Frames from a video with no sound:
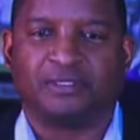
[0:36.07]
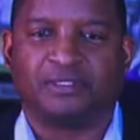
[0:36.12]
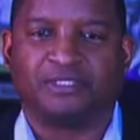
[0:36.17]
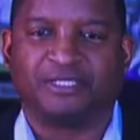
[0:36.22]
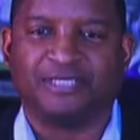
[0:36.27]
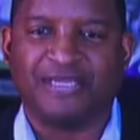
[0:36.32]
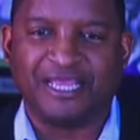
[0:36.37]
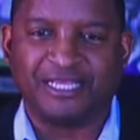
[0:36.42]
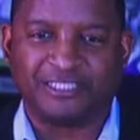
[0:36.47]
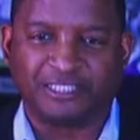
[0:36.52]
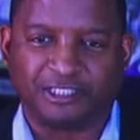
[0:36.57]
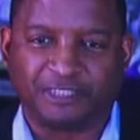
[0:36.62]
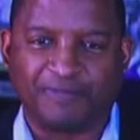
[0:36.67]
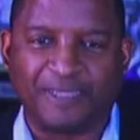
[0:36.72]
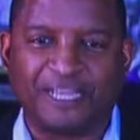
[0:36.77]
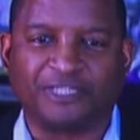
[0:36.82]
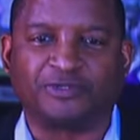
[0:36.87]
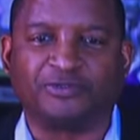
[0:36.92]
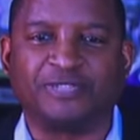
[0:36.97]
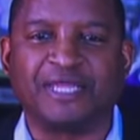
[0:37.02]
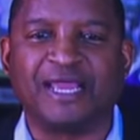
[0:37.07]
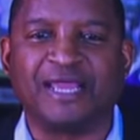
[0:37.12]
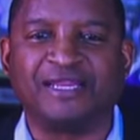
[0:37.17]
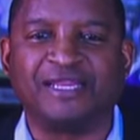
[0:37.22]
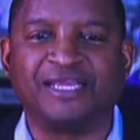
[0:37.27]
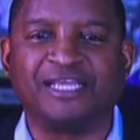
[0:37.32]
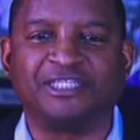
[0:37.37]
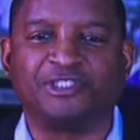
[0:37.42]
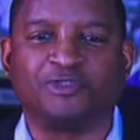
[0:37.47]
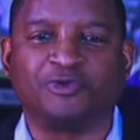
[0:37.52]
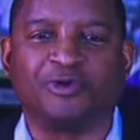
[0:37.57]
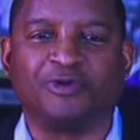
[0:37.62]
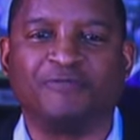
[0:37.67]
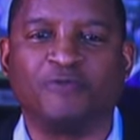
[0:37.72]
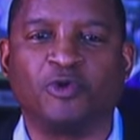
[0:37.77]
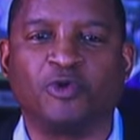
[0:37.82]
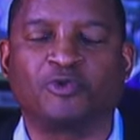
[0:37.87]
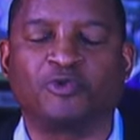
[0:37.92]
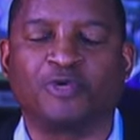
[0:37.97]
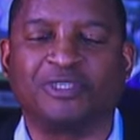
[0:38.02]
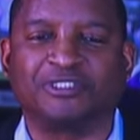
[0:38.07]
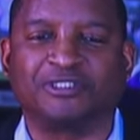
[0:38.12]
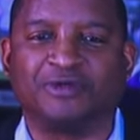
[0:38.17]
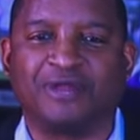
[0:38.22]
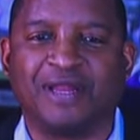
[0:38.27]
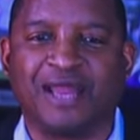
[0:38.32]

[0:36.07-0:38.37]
Today is a special day in the history of Northwestern